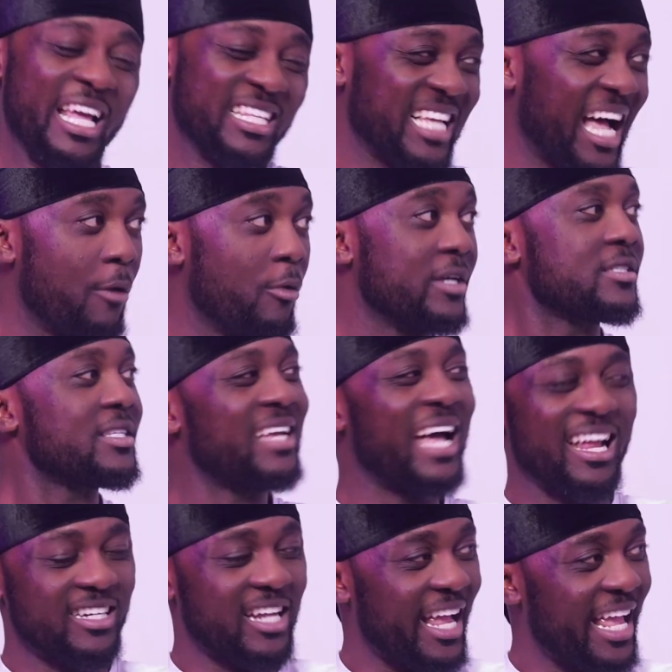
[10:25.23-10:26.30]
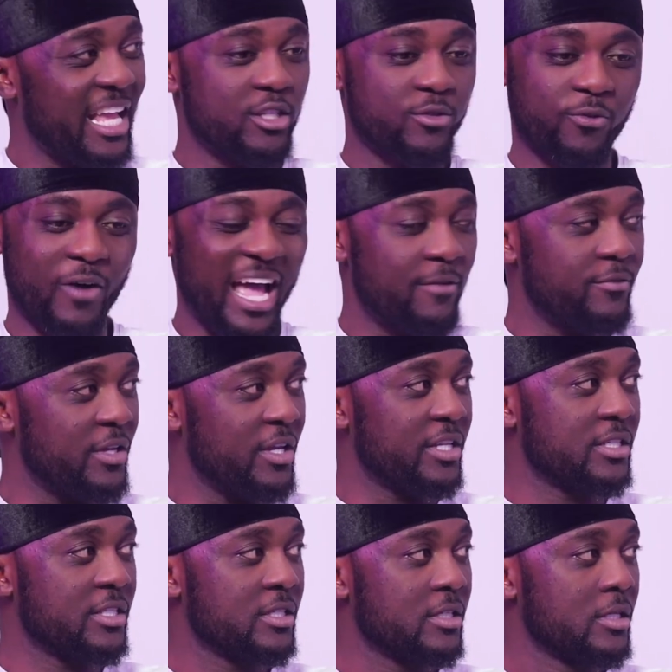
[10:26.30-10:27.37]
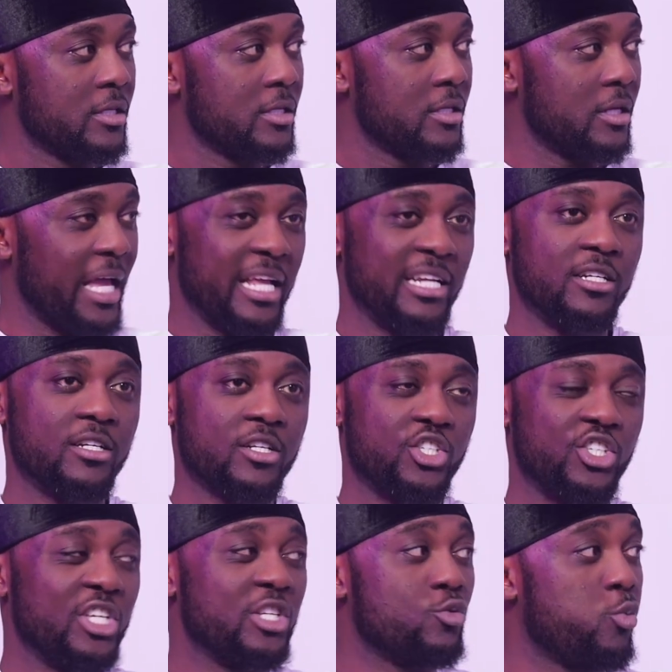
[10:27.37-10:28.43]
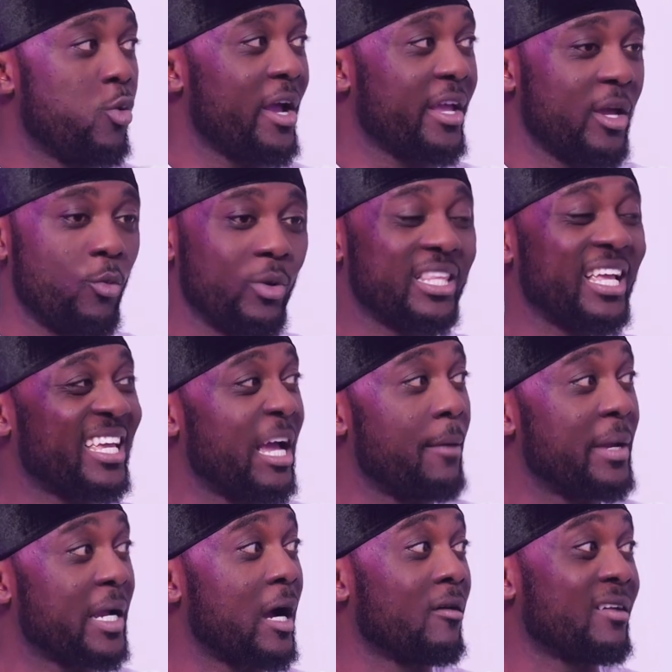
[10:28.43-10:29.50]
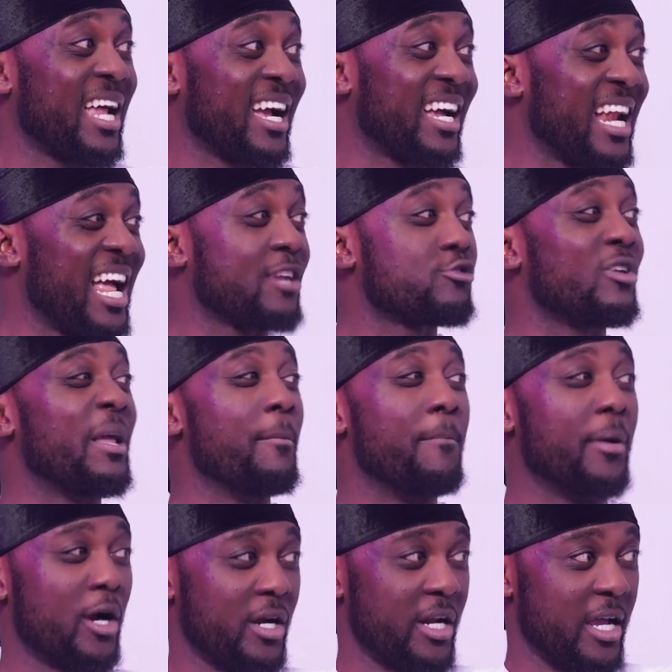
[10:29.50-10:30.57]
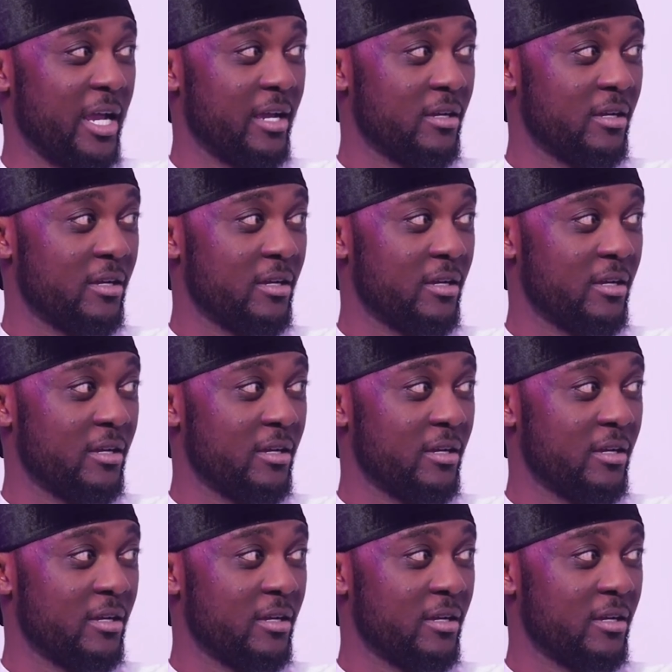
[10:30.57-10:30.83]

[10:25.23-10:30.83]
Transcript: 8 hours under age 5 years. And she's working with a chemical that can actually burn her.